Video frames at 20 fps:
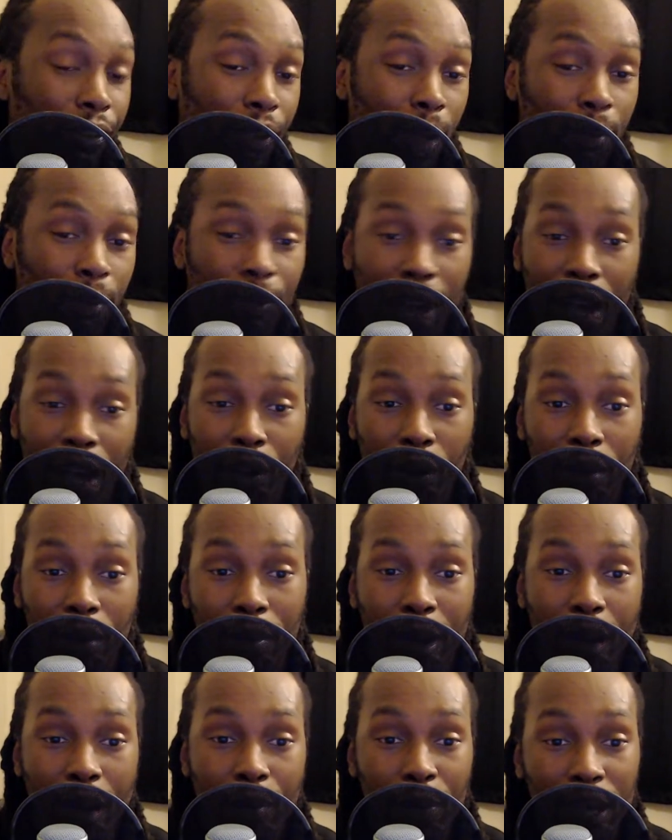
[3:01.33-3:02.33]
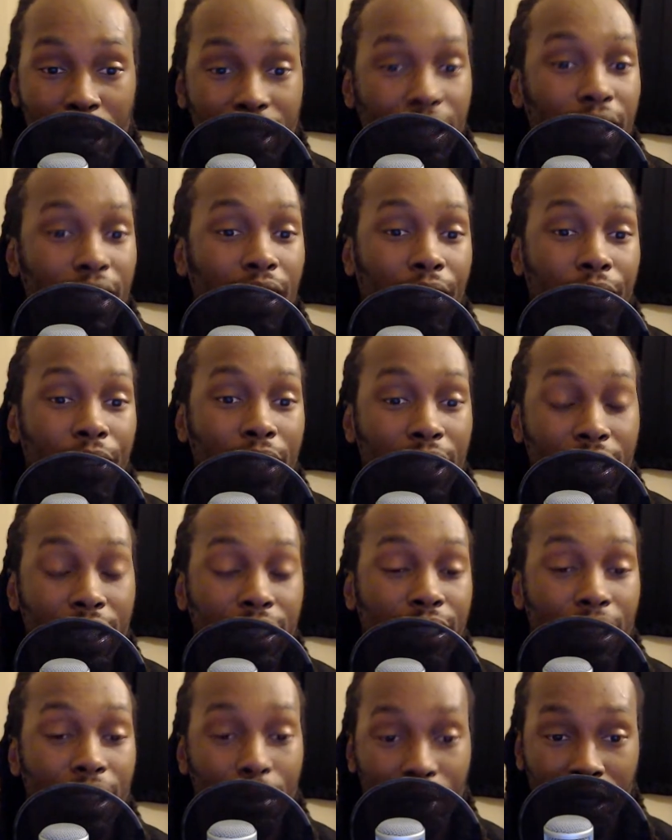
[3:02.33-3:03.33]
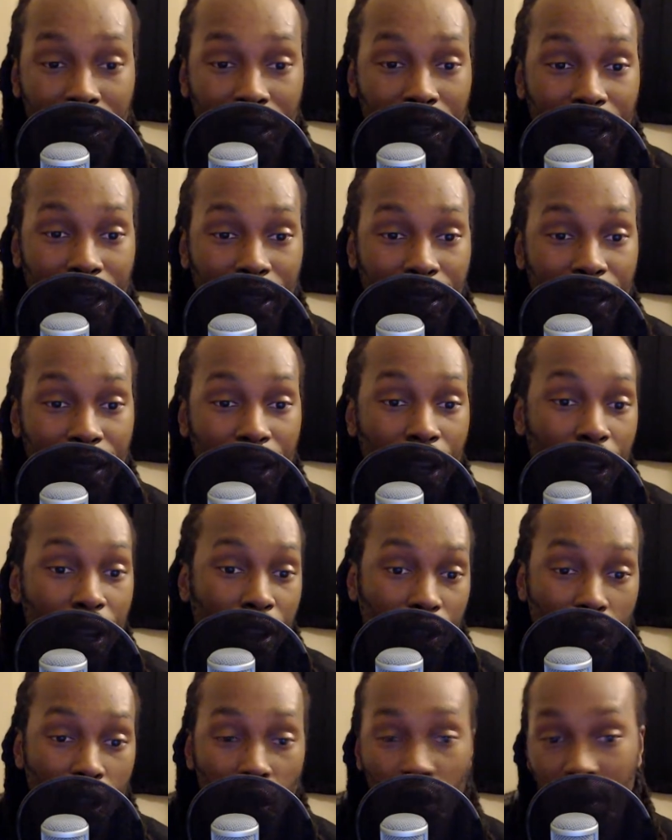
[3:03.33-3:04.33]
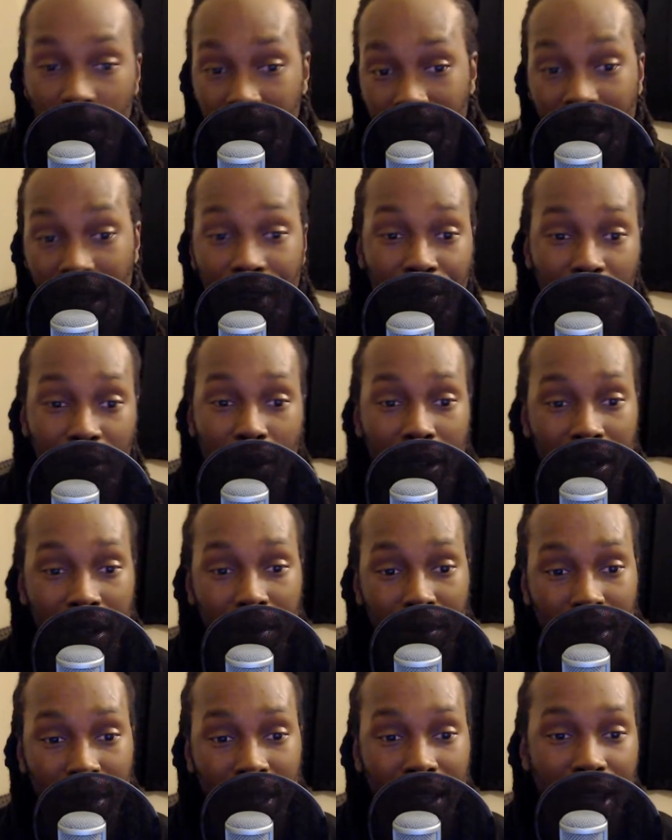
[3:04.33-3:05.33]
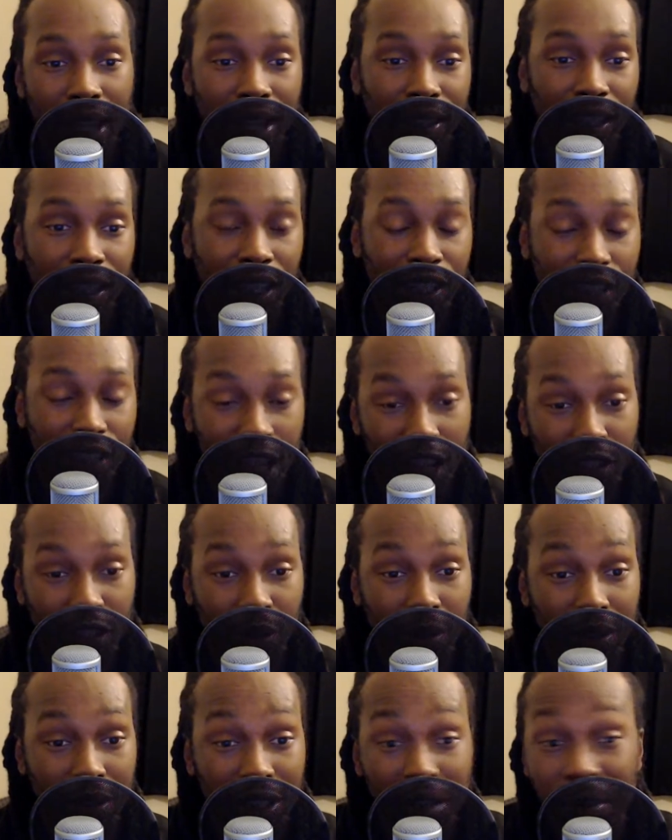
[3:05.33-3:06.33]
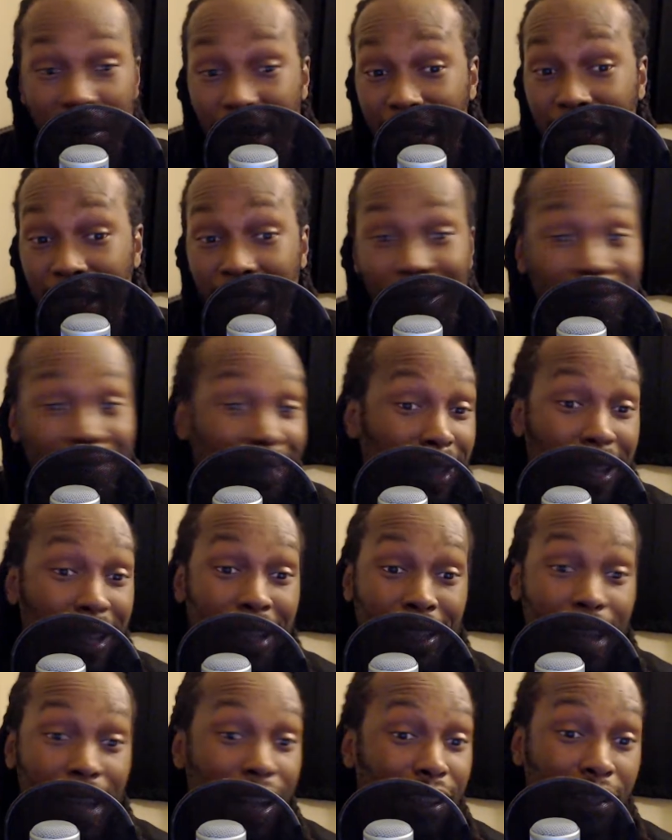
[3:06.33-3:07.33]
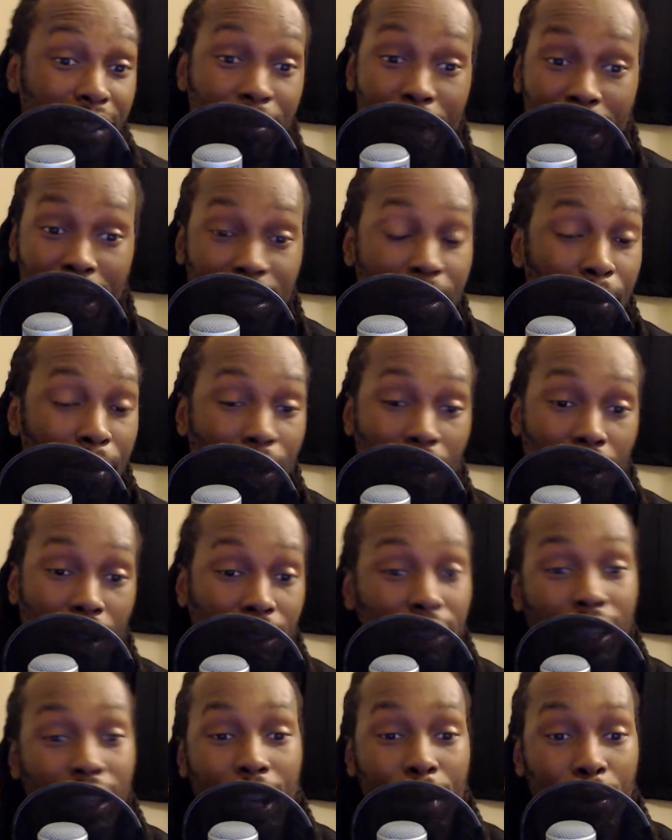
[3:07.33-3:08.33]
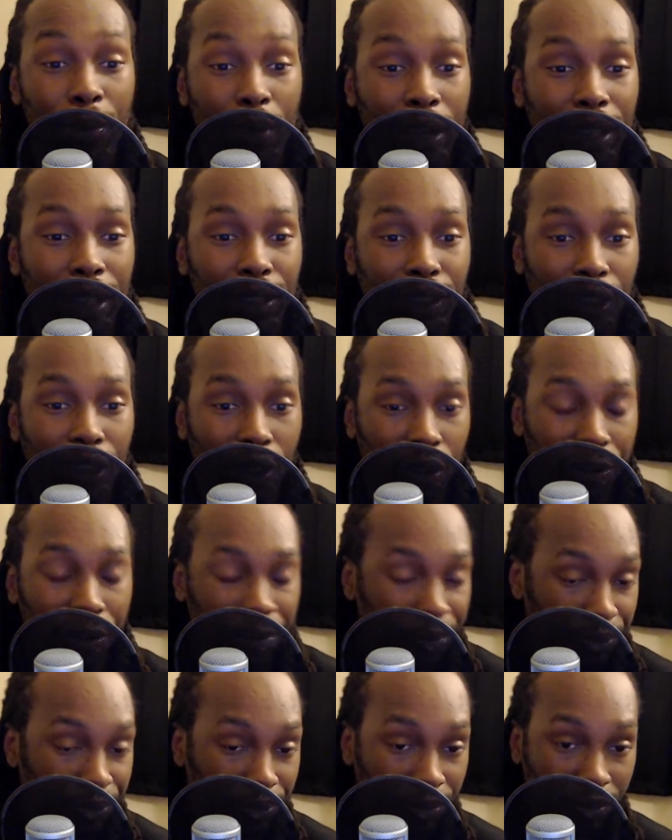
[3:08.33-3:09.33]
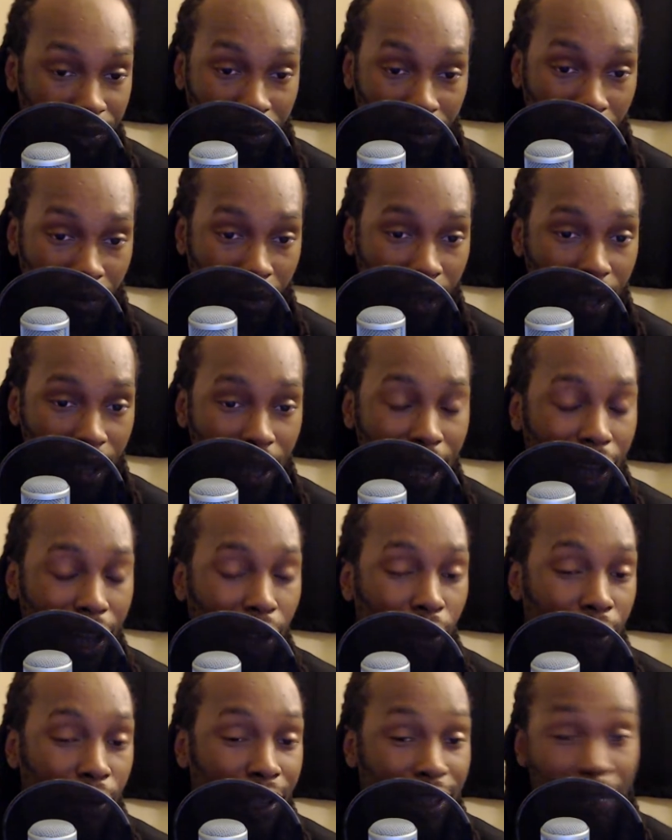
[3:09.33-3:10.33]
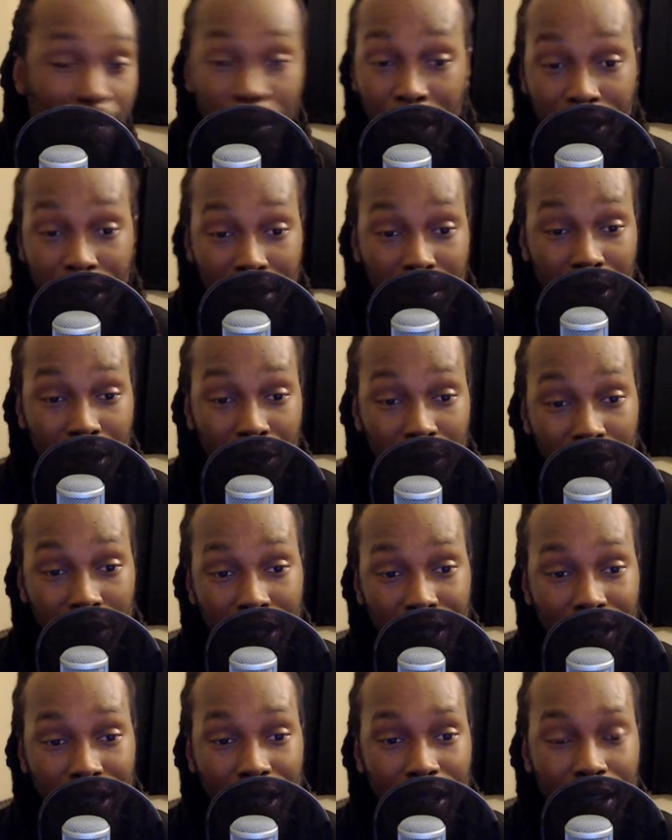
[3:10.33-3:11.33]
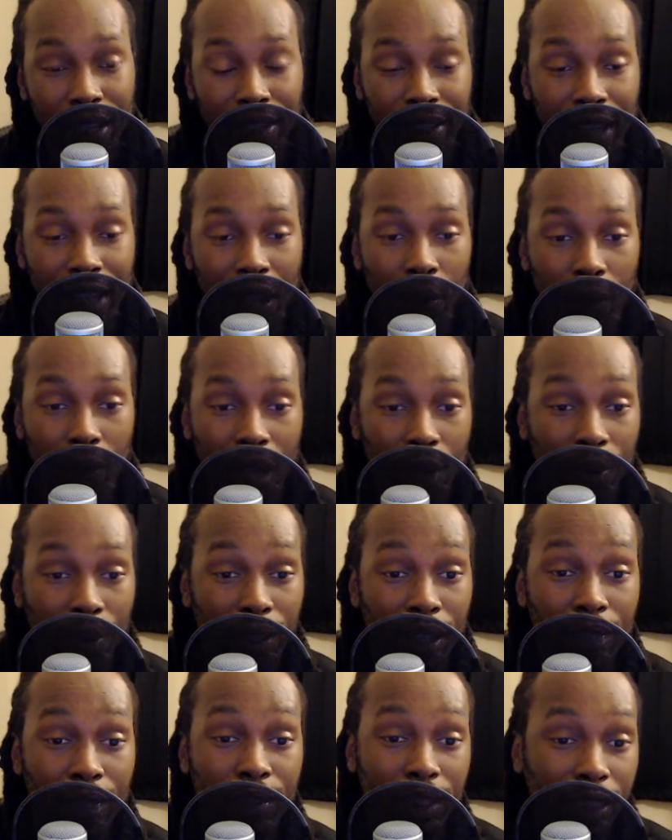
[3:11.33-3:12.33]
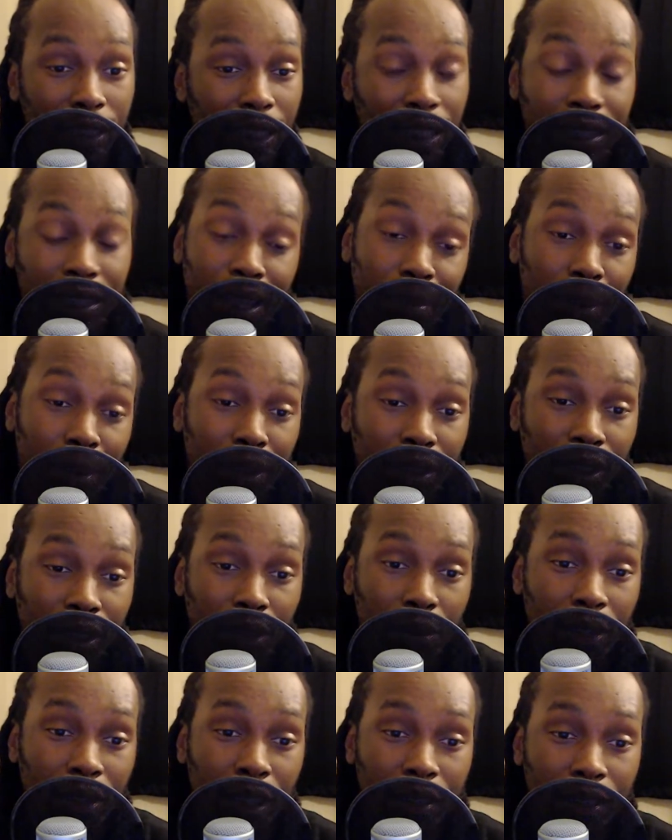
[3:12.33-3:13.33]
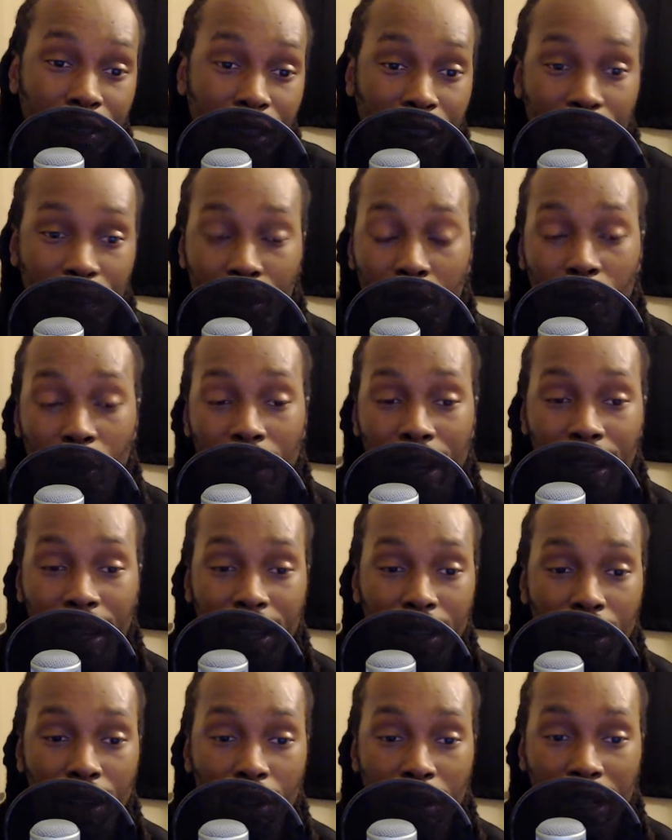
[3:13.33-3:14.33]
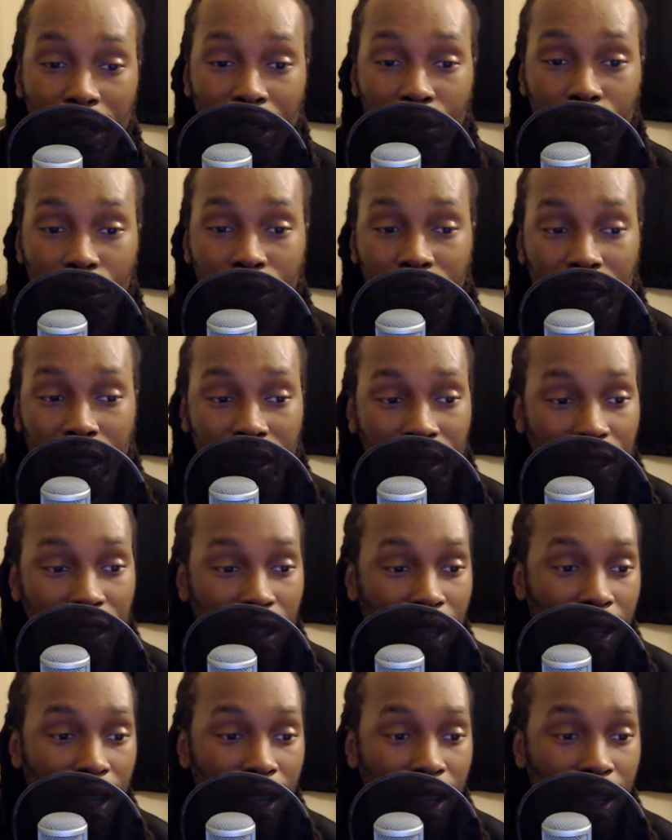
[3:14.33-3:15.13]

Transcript: Fame fighter in my opinion. If he did something like go up to heavyweight and beat Anthony Joshua, to me, that just makes him an all-time great. So I don't expect him to do anything like that. What I would love to see is, I personally would love to see him go ahead and go get Usyk.